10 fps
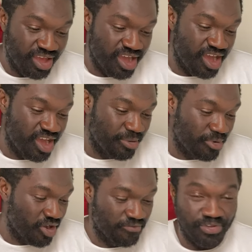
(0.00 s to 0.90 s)
Um,
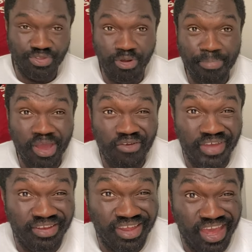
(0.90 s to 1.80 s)
hopefully it's not a pair of
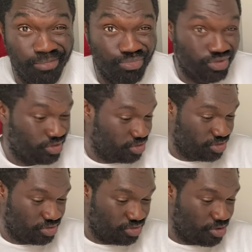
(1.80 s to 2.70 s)
NDMs.
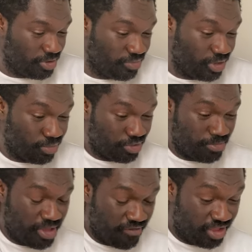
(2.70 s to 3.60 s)
Nobody really wants a
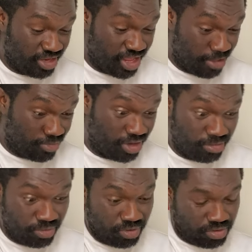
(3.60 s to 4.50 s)
pair of NDMs
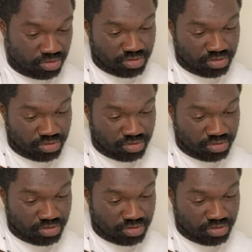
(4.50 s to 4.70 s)
anymore.